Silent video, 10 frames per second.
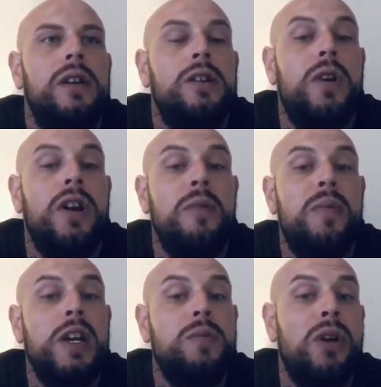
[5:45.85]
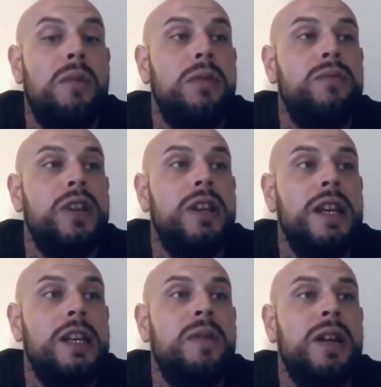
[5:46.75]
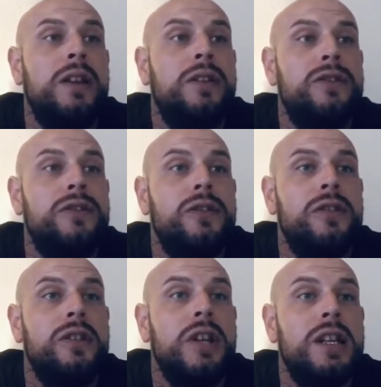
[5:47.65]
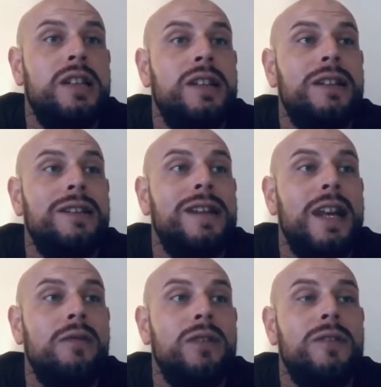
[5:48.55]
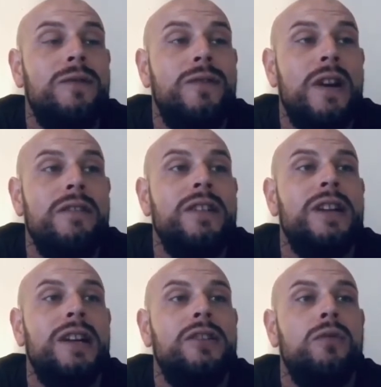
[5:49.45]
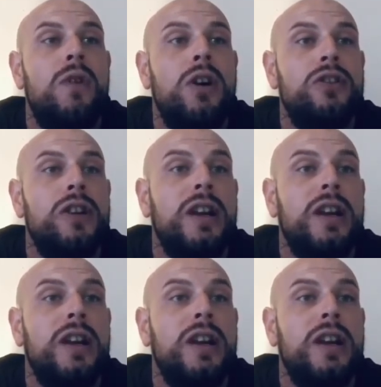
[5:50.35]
is one of the biggest problems in the East Midlands, yet still said it was very sad to watch.